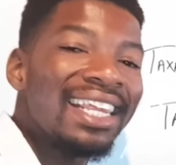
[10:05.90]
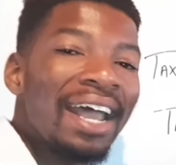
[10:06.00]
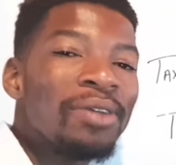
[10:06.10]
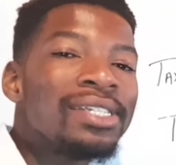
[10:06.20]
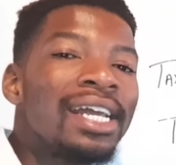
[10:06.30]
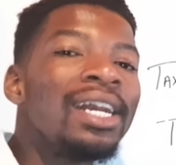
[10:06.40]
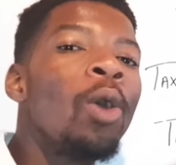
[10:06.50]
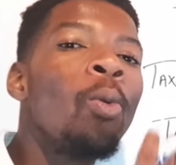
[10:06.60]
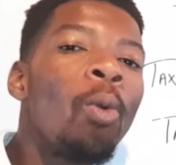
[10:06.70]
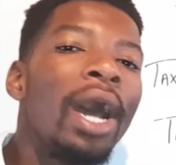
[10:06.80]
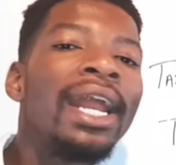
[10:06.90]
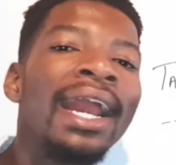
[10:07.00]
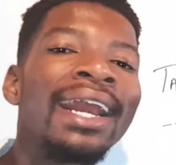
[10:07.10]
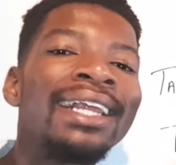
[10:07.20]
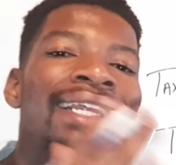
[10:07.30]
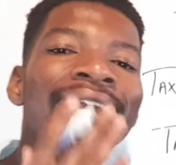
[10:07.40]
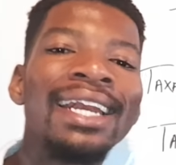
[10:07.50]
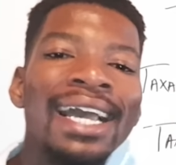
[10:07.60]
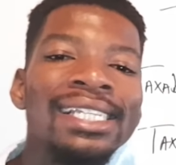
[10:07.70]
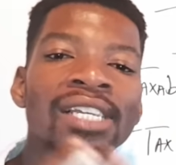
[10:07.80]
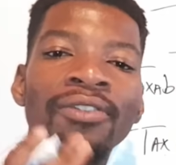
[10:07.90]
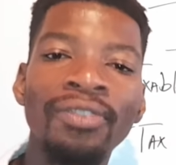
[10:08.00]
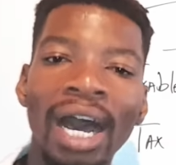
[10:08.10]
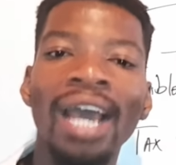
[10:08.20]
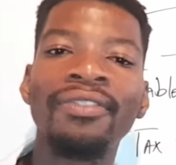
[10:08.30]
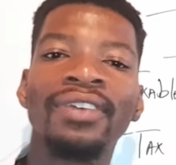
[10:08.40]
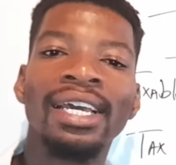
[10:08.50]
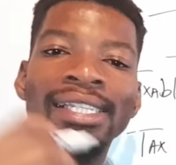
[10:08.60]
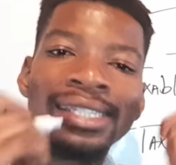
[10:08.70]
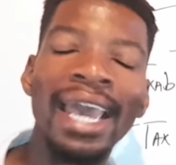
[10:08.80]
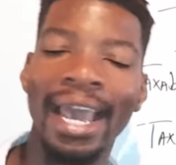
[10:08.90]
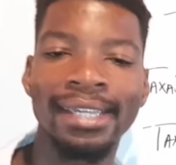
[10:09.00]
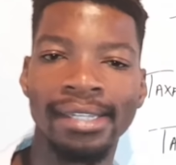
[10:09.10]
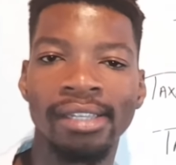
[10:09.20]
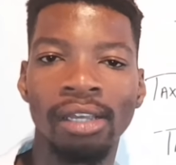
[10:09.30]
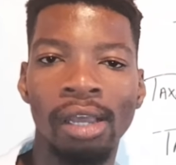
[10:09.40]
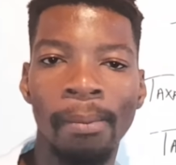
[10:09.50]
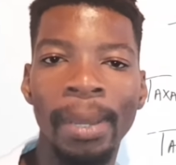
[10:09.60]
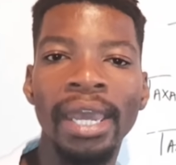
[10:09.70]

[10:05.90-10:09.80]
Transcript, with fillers: thousand one hundred ninety-five tax per